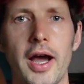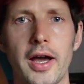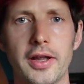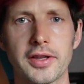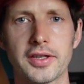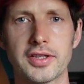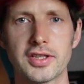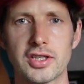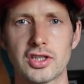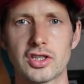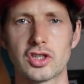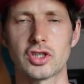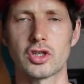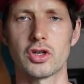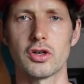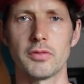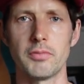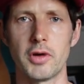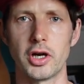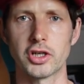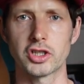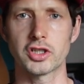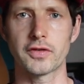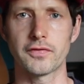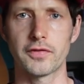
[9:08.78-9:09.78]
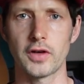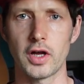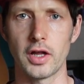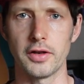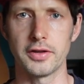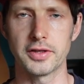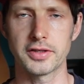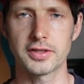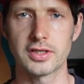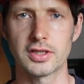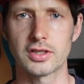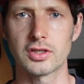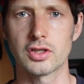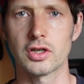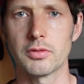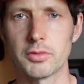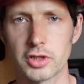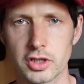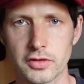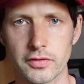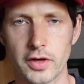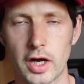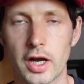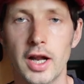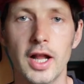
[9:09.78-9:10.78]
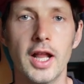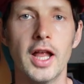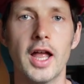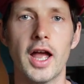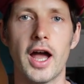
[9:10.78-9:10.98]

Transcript: This is too much fun.